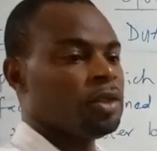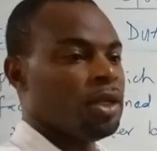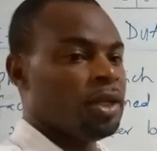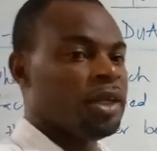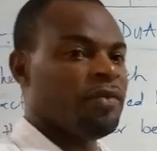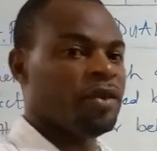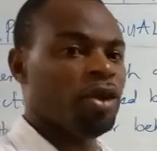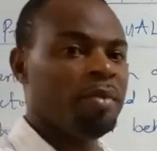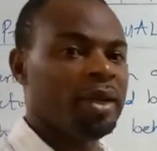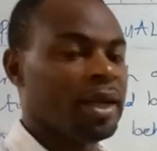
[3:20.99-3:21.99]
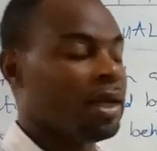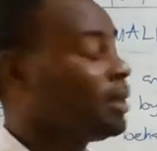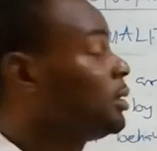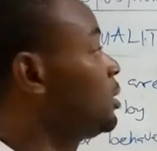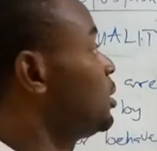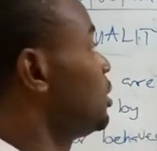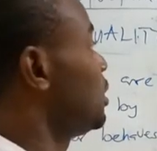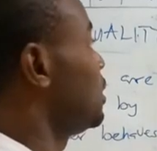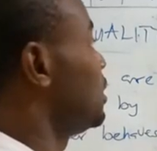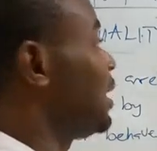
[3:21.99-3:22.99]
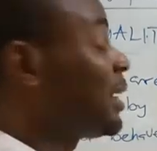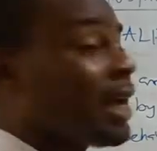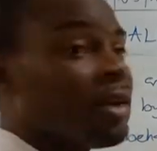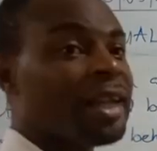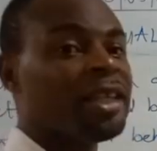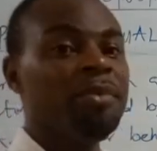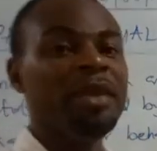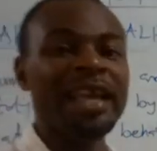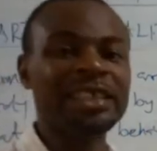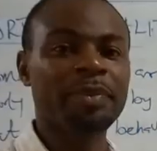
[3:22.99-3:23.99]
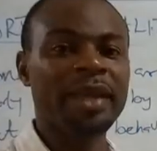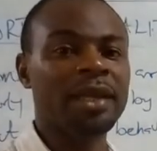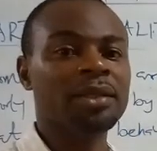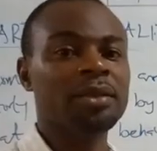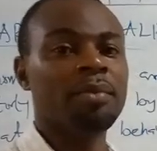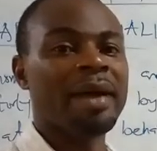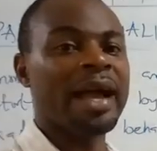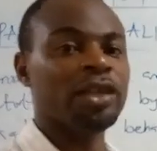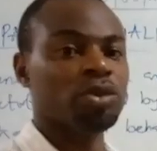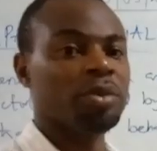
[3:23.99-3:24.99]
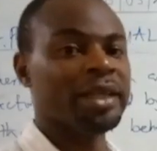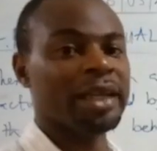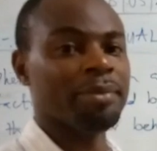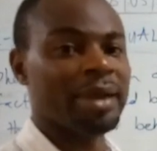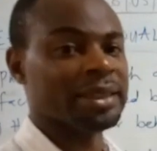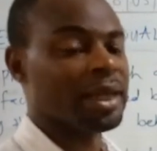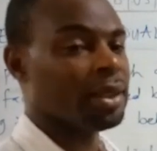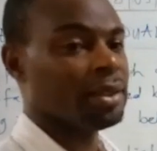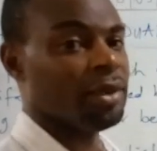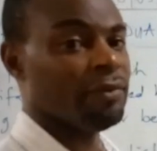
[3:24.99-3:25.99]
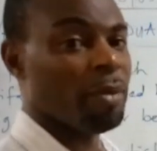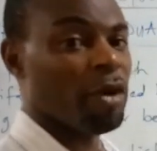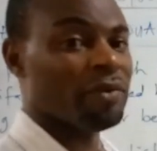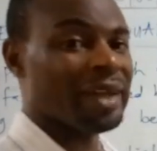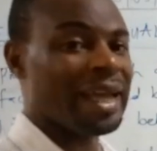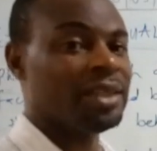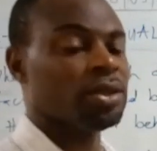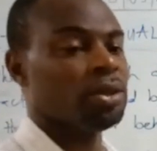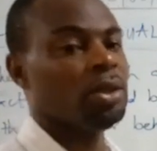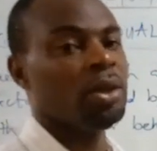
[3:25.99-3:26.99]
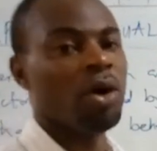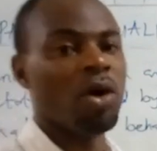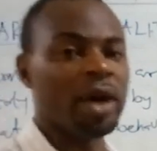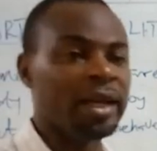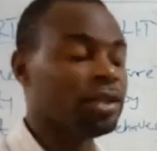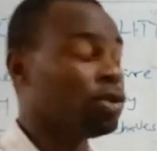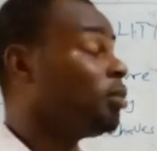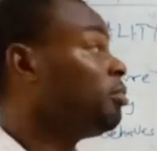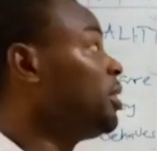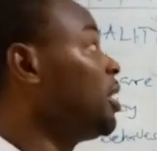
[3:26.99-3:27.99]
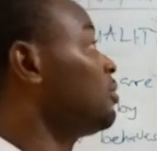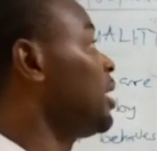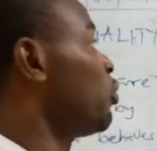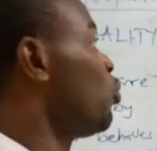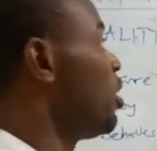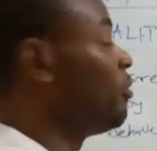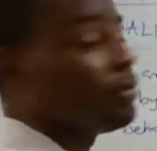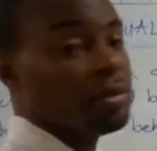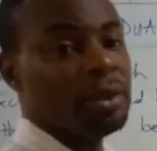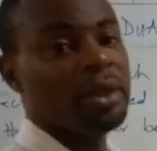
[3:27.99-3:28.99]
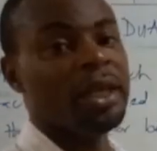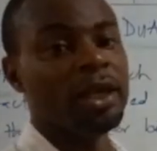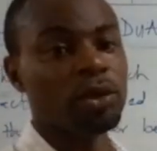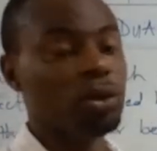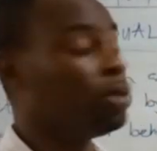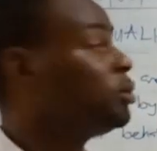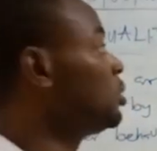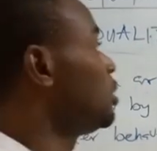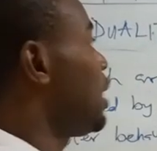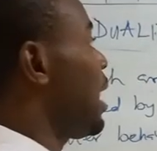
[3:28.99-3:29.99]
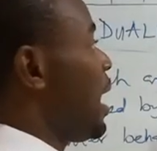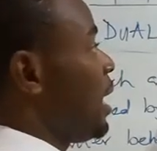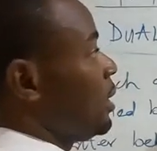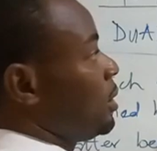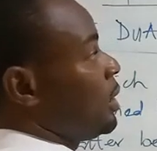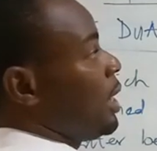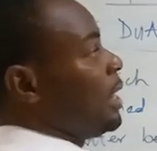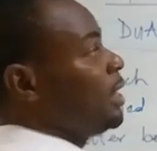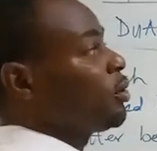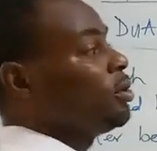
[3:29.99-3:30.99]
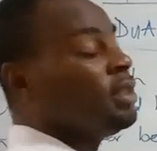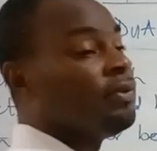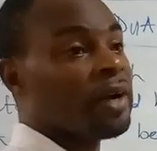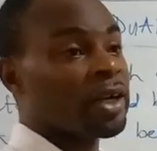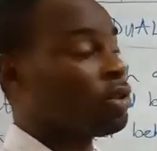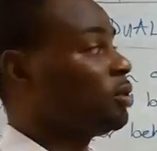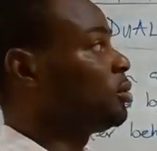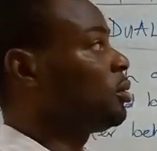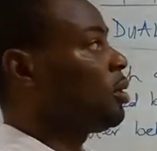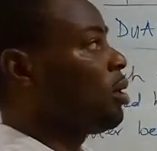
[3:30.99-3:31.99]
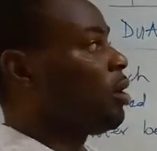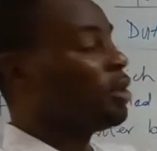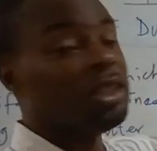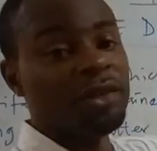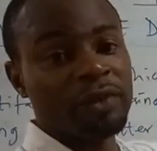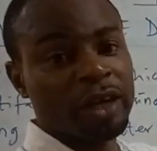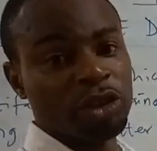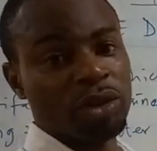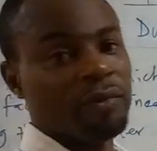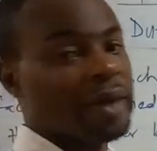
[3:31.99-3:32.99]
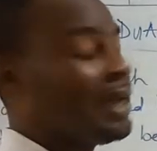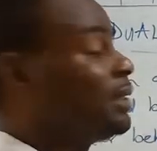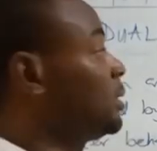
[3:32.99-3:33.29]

the phenomena that can rightly be explained by assuming that matter in form of light or electron behaves like wave include I, electron diffraction or the diffraction of light;